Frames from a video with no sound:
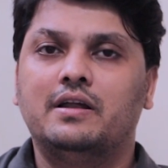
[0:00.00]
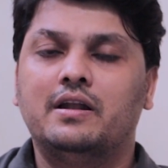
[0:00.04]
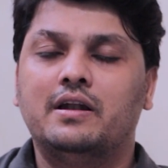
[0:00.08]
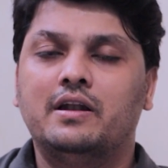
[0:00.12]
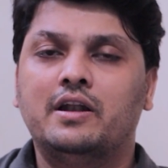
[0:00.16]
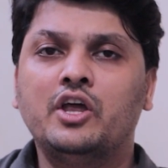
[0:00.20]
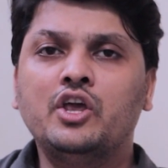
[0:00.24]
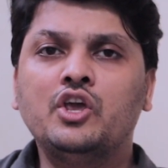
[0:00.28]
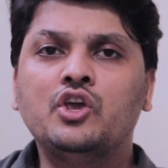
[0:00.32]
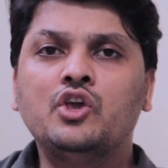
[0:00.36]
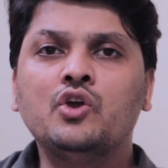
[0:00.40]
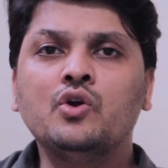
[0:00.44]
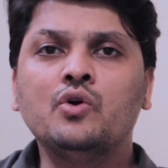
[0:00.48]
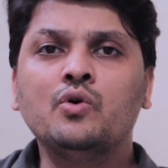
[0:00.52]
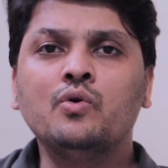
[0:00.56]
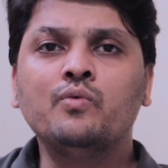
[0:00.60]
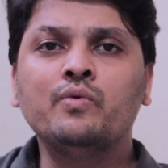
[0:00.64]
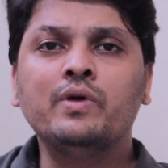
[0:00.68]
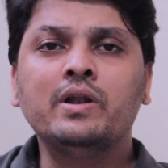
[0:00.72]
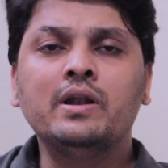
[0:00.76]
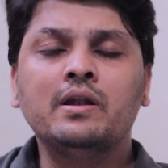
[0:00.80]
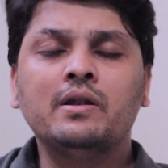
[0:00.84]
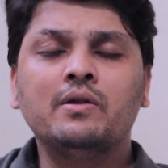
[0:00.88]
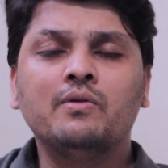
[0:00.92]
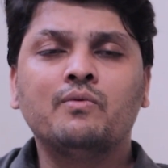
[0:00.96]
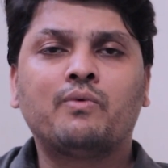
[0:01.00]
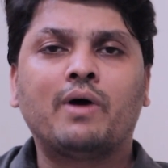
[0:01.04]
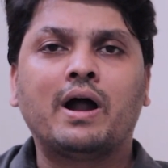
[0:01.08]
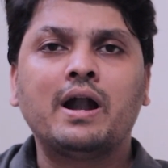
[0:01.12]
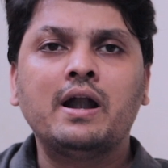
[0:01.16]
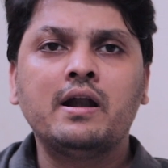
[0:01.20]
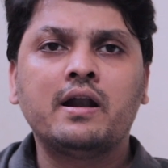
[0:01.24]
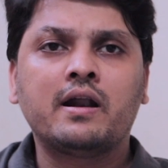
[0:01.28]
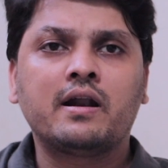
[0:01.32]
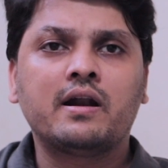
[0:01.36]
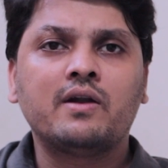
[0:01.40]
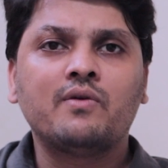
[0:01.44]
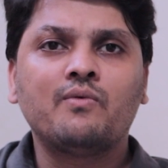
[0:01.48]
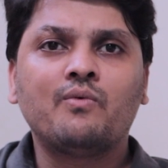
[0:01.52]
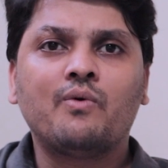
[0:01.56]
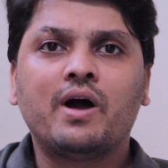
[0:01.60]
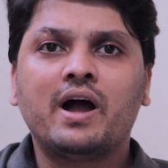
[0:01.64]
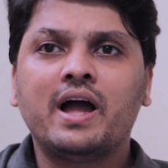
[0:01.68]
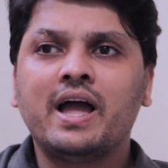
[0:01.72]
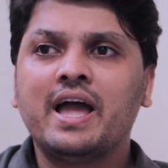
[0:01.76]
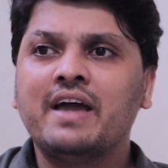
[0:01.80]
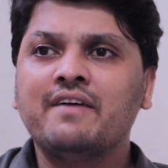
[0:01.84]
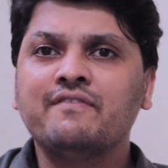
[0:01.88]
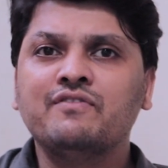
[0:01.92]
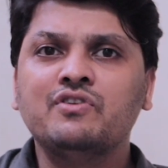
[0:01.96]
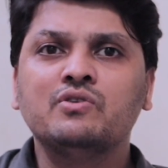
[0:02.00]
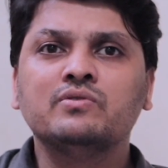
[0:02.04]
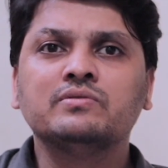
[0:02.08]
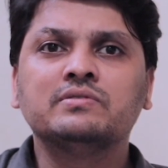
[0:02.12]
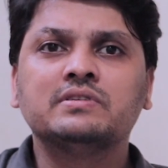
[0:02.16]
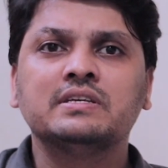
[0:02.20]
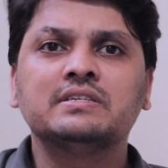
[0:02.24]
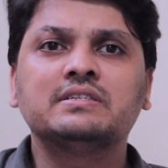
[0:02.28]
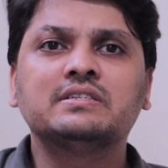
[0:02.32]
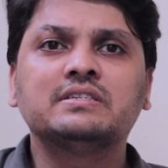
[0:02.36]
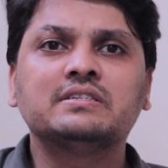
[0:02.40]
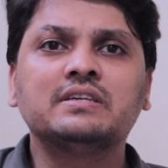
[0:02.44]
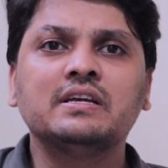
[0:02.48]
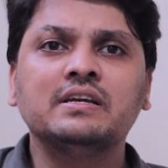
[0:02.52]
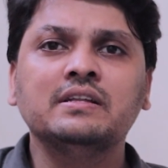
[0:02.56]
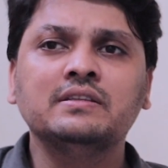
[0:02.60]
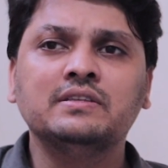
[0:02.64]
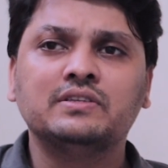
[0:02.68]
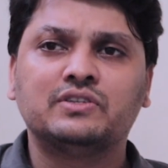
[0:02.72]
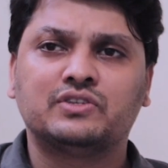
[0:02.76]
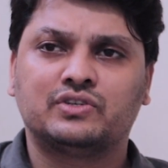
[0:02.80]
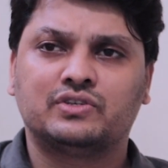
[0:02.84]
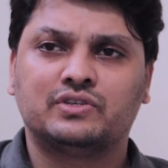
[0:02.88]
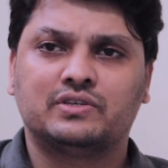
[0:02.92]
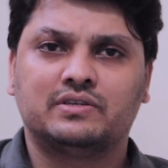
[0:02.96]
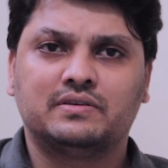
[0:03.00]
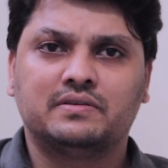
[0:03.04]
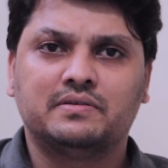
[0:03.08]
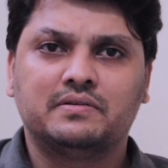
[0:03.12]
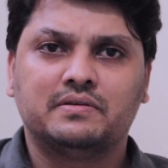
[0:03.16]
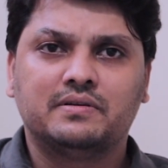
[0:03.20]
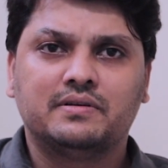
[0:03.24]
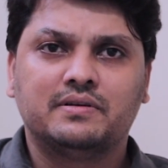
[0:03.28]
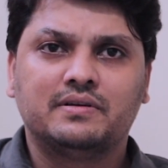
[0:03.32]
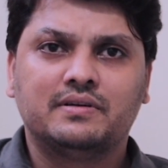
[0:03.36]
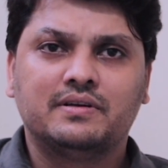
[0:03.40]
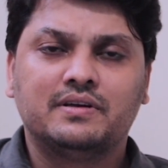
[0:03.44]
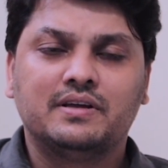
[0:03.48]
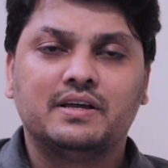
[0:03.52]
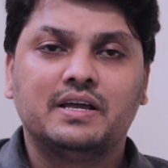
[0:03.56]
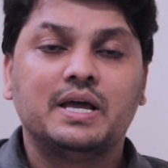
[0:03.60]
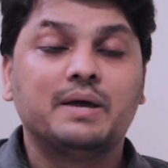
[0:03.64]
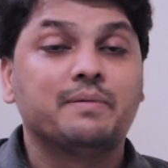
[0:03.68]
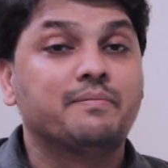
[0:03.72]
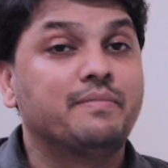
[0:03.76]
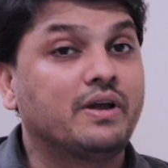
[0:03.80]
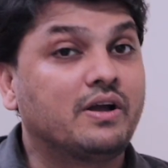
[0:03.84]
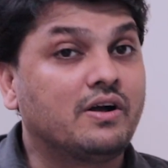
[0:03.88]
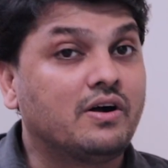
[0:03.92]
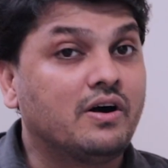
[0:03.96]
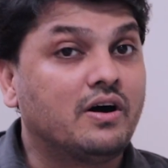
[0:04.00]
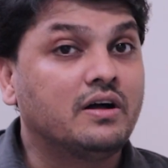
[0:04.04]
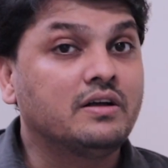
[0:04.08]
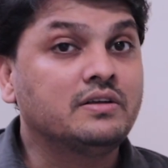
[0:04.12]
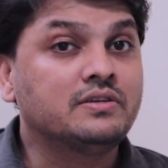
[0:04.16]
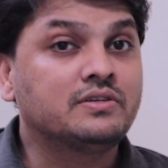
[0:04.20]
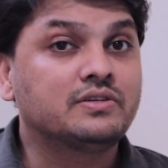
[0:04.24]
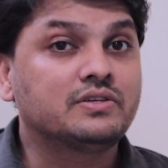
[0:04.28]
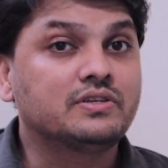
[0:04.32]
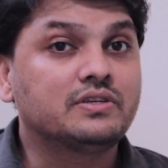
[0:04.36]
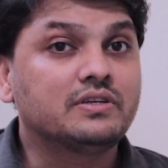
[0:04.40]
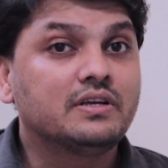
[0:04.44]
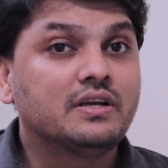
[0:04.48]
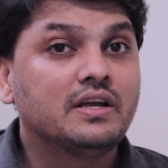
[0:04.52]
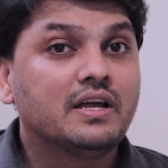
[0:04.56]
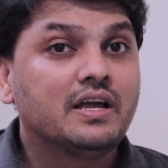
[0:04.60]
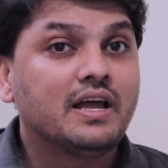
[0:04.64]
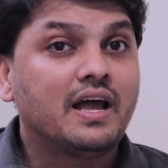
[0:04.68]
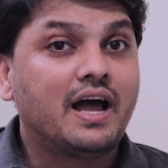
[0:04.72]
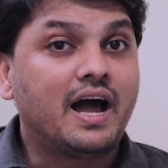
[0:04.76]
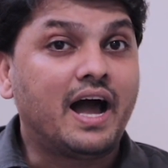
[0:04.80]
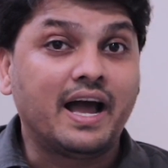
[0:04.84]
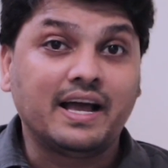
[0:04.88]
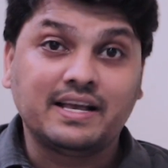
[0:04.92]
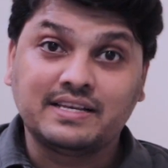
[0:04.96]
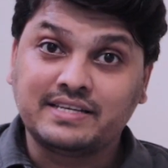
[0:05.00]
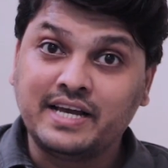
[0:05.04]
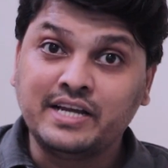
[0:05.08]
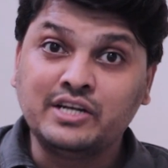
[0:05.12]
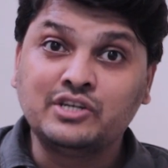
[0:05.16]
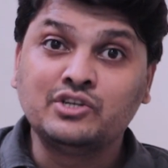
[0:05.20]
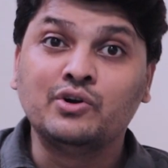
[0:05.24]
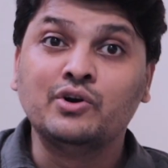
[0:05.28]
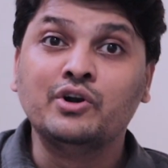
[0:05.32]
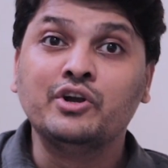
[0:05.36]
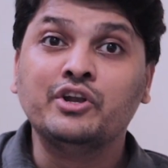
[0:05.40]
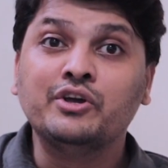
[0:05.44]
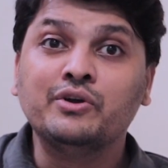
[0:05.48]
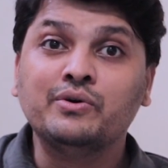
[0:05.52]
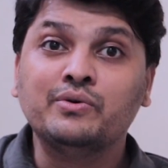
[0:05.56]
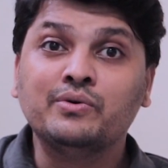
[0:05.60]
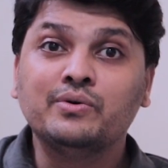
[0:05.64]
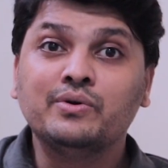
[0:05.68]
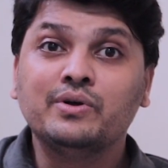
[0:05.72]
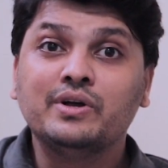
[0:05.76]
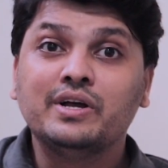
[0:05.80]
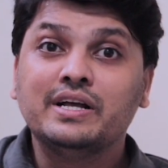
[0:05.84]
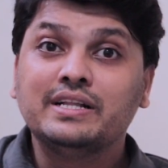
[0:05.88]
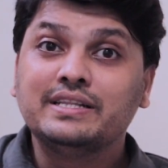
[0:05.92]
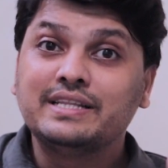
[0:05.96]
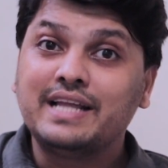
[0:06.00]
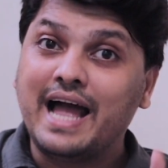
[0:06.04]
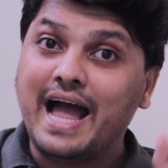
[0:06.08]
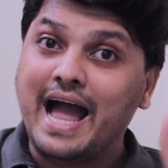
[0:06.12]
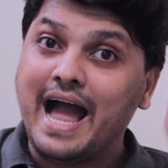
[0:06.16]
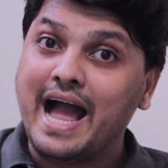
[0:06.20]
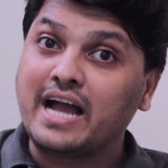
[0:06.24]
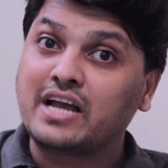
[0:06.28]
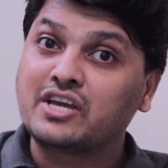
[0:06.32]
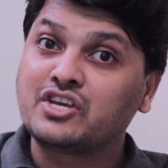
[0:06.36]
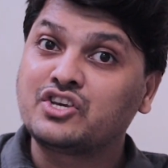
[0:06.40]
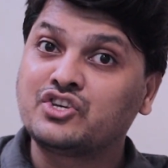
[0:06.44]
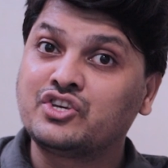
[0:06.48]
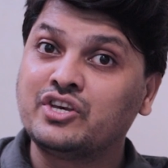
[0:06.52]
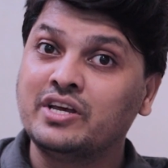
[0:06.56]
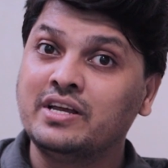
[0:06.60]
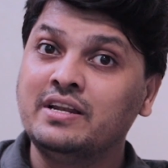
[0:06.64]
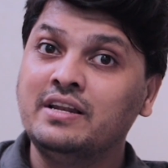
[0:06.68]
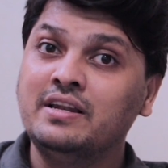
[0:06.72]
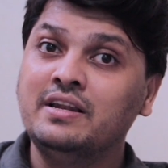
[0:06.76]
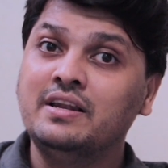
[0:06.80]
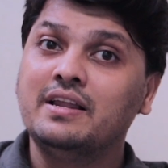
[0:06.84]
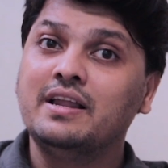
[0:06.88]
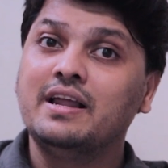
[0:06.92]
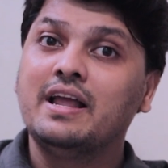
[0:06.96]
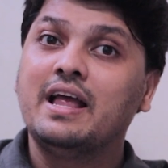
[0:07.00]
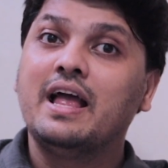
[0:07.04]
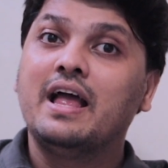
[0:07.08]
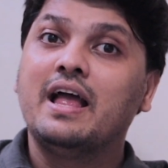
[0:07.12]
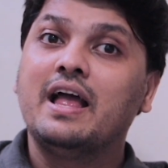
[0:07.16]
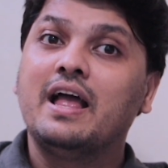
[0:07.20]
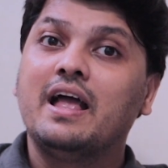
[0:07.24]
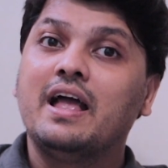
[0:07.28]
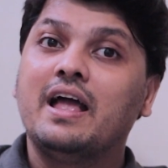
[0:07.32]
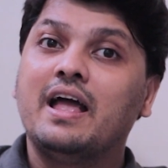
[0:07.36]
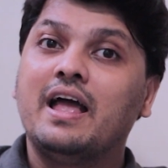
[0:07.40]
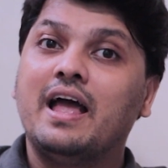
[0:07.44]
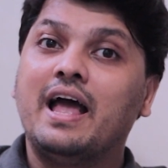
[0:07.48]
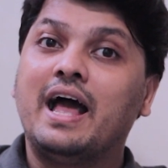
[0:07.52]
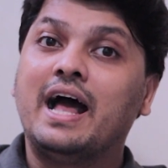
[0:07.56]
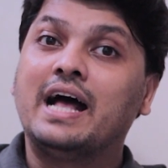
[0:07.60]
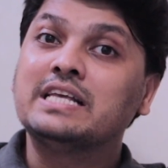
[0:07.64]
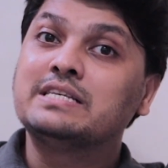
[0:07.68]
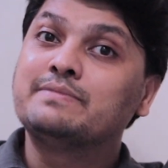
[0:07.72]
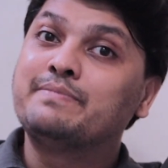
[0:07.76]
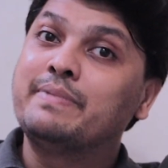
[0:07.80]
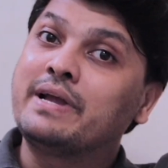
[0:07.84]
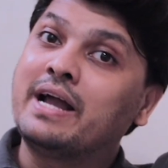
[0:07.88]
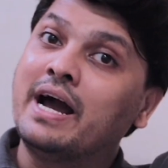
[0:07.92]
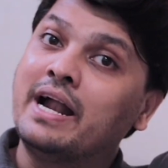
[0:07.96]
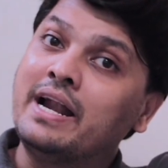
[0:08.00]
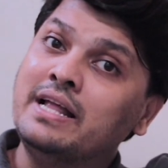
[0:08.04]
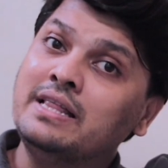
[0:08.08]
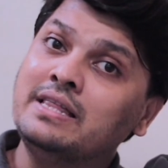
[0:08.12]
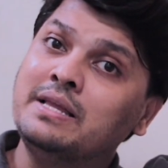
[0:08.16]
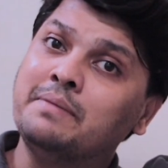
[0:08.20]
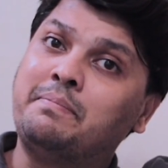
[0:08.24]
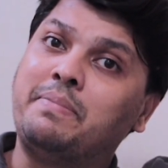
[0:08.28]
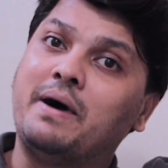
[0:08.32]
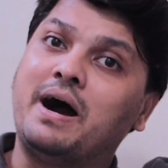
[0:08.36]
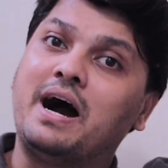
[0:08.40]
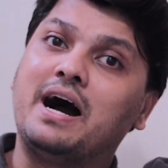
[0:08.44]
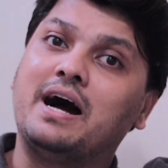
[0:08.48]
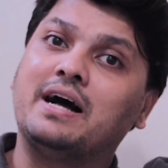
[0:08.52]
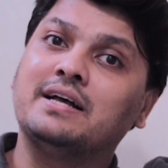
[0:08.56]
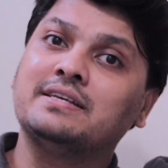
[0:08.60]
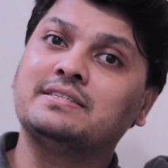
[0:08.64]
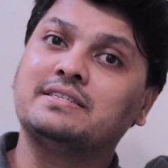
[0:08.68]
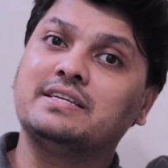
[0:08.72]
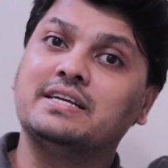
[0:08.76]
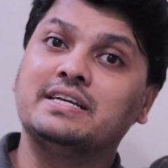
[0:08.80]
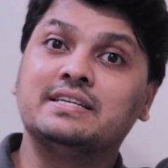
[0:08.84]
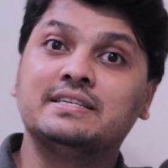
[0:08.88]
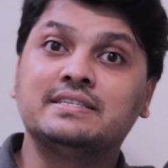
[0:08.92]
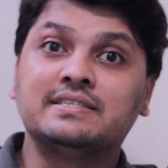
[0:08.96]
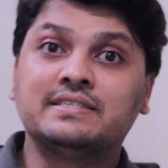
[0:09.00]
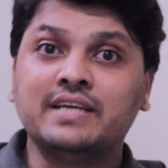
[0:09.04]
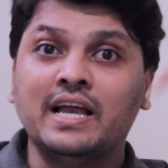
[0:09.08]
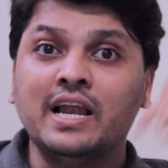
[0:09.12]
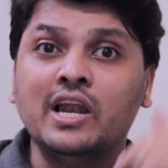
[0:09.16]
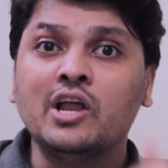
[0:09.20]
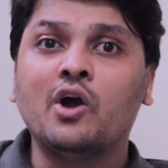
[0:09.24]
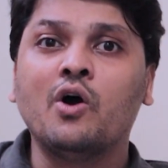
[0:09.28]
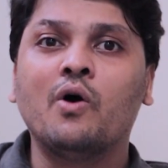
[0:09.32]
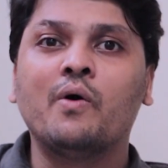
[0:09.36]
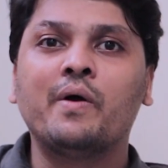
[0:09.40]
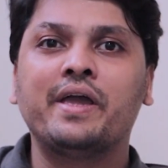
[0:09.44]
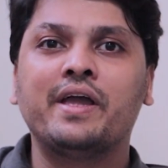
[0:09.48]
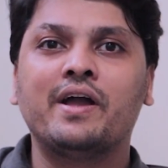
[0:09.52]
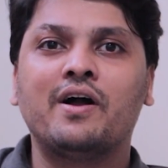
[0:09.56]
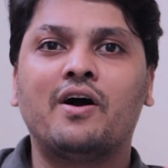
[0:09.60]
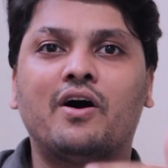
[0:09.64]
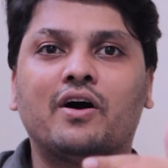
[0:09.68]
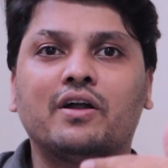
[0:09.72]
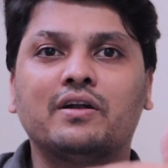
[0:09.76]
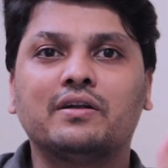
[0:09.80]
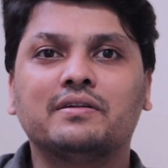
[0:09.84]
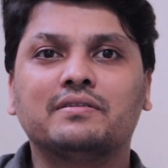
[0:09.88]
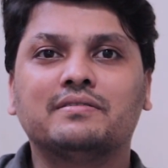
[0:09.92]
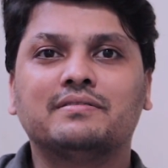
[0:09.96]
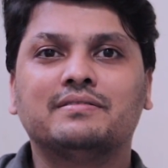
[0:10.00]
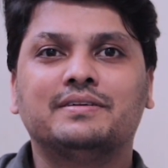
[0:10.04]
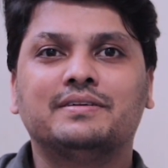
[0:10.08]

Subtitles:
Now you will wonder why I have used this since. Because as I told you, the action has begun in the past, it's still going on.